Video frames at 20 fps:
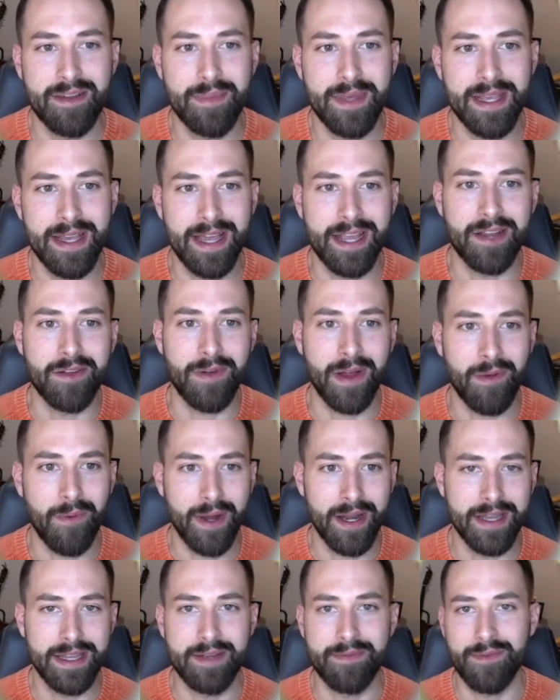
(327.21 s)
be a great way
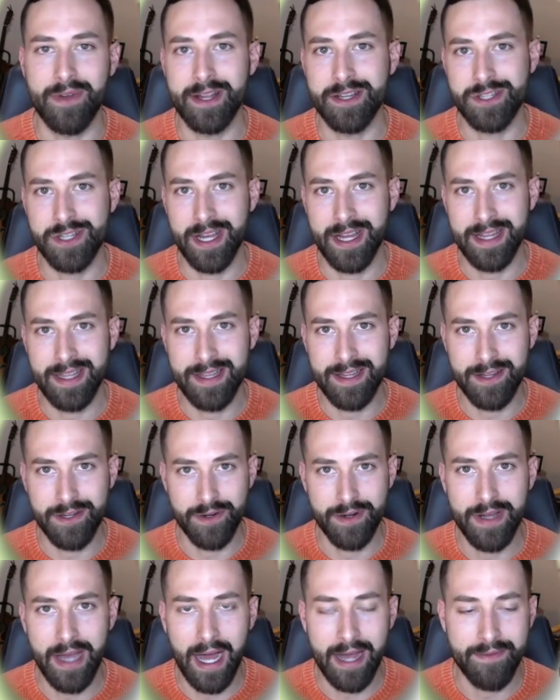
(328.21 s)
to differentiate
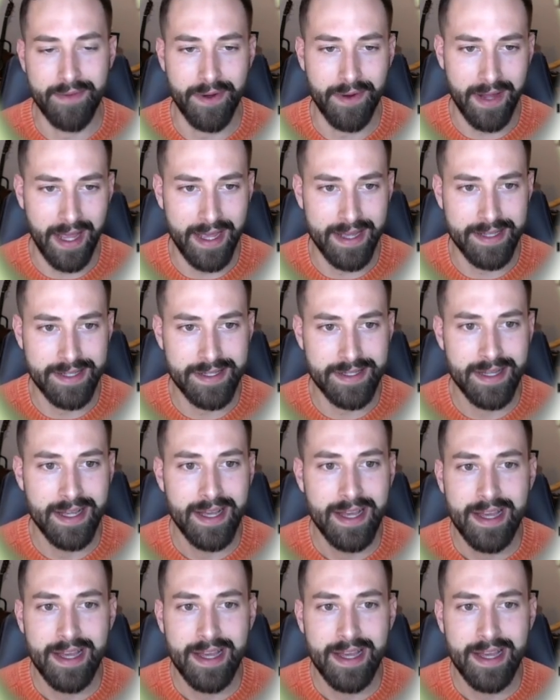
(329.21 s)
your iPhone case.